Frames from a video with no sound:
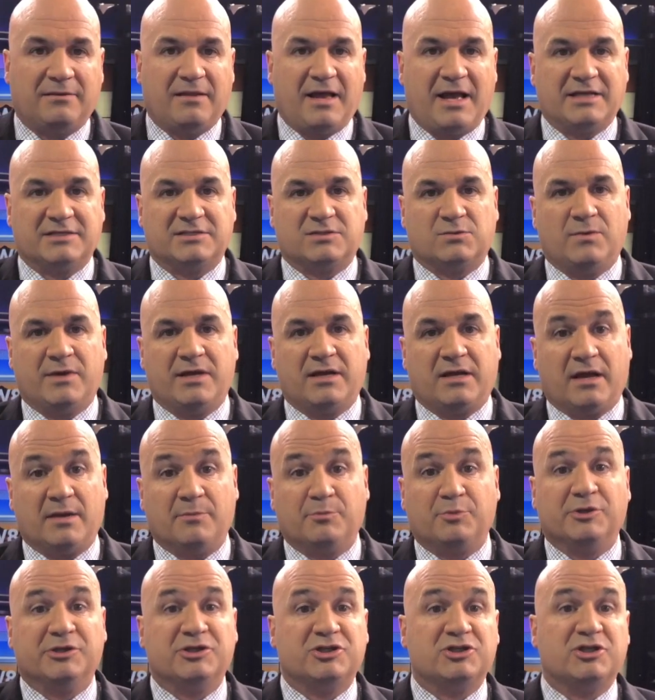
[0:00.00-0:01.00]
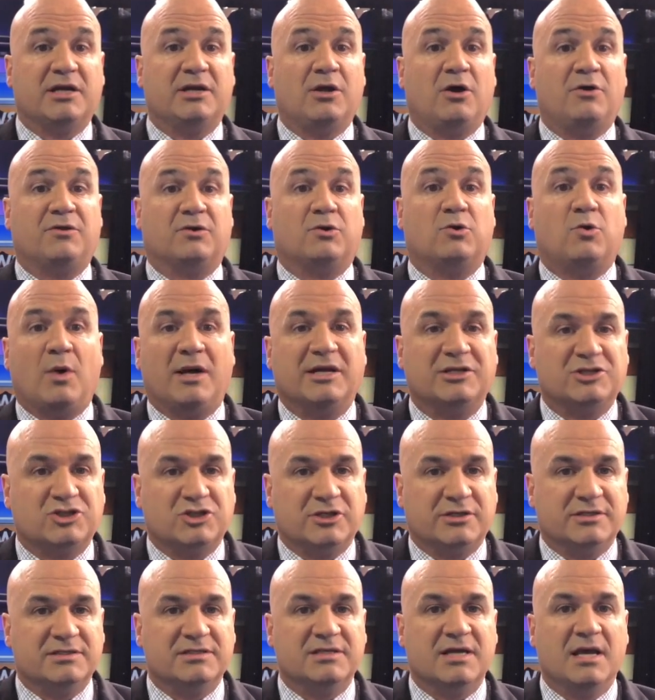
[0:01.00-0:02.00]
last week. I appreciate all the
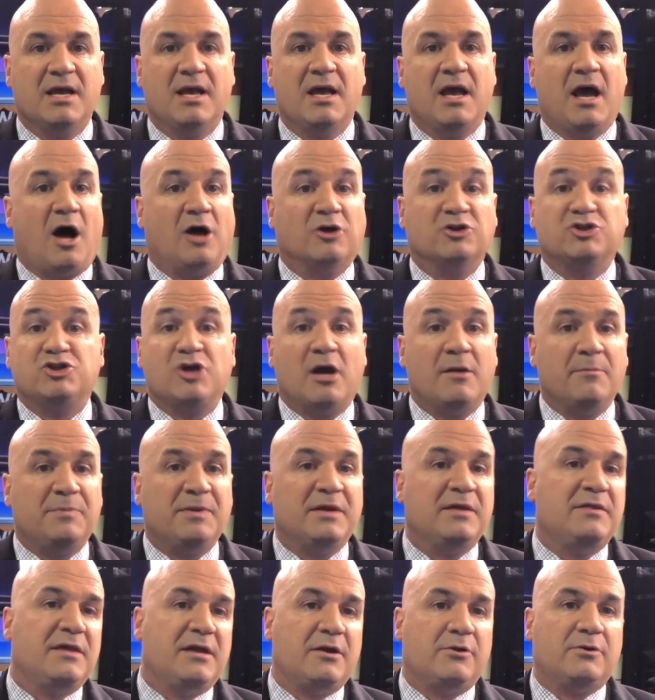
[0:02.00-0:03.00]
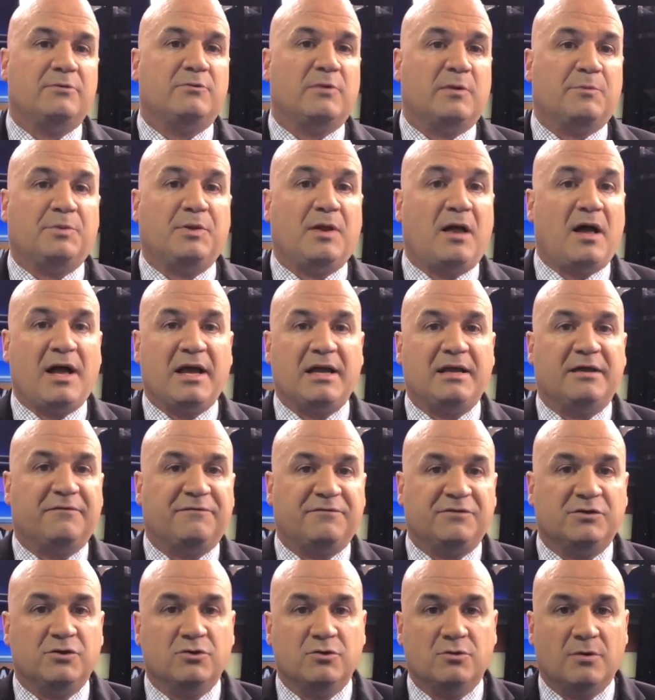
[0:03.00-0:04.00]
questions. I'll jump in there and reply
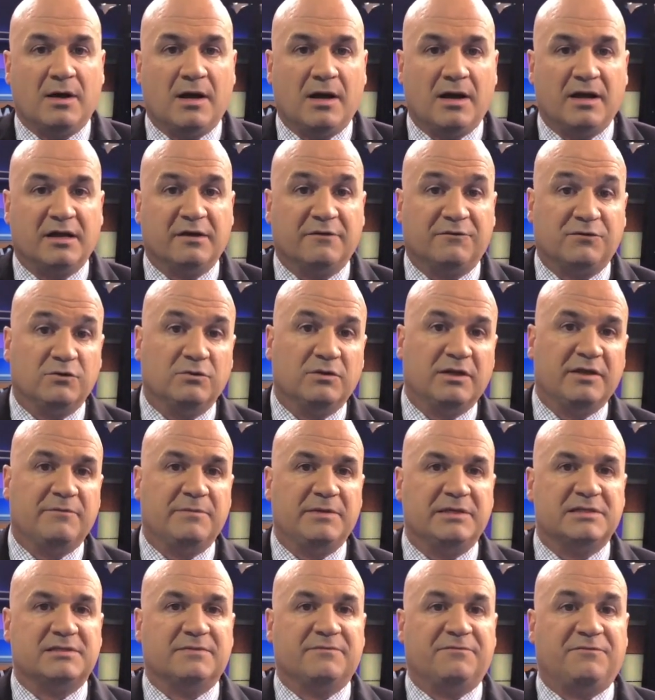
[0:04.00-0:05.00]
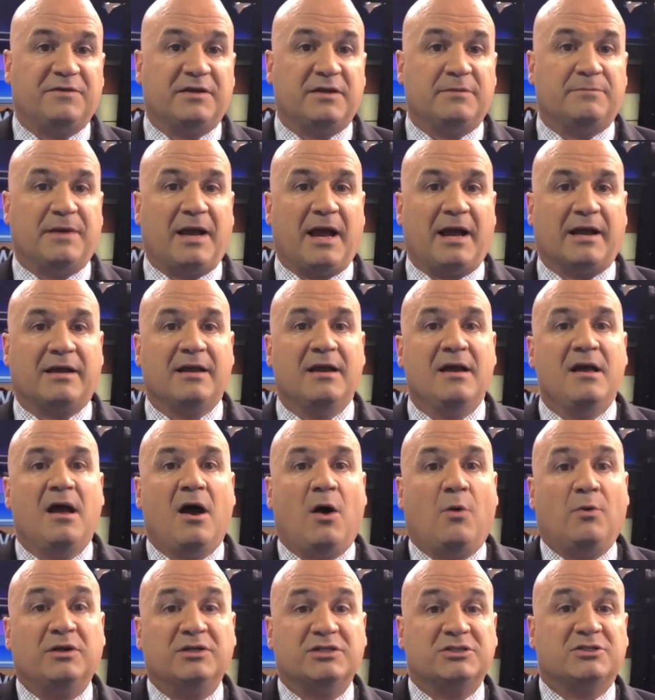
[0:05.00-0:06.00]
if you leave me some feedback.
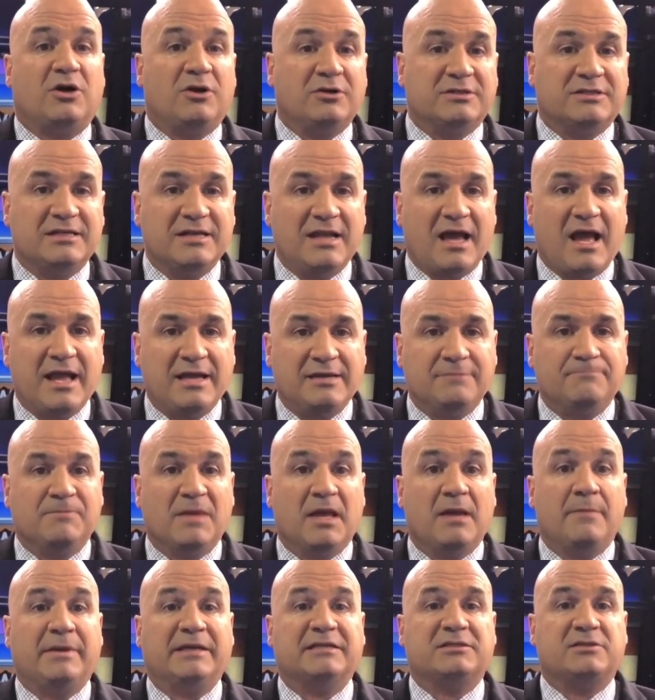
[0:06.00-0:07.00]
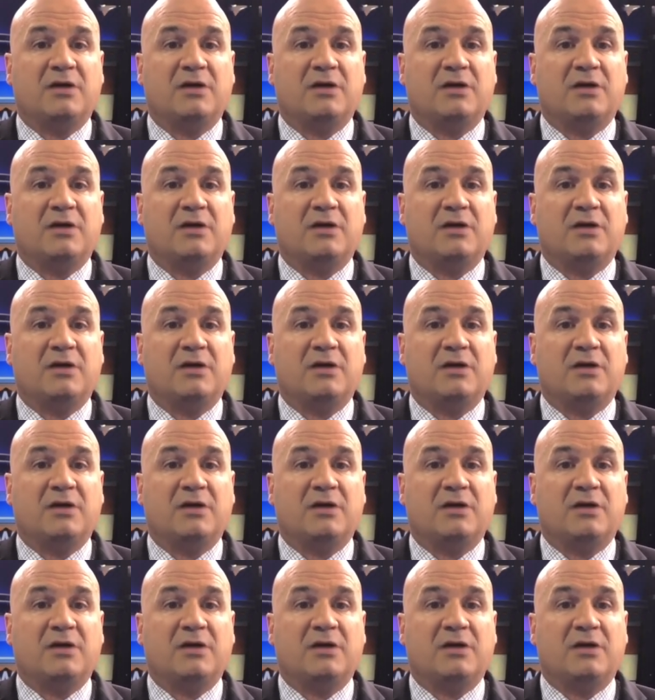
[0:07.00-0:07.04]
I want to start tonight by